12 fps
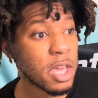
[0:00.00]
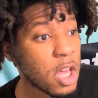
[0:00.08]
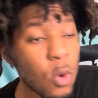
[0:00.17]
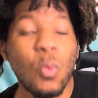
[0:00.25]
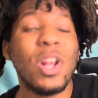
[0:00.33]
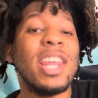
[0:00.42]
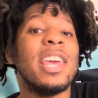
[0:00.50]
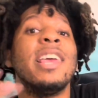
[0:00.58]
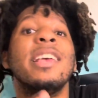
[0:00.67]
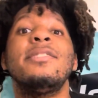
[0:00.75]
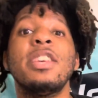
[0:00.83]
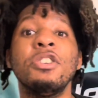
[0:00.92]
when he
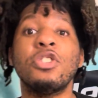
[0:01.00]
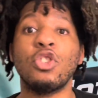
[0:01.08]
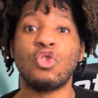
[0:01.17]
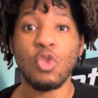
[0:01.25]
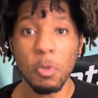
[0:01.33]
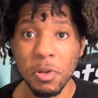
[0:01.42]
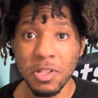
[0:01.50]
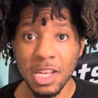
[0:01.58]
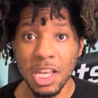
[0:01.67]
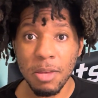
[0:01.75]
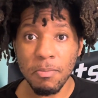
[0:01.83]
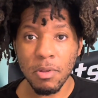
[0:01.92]
sees a triple
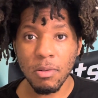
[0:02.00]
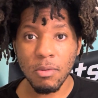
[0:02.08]
team,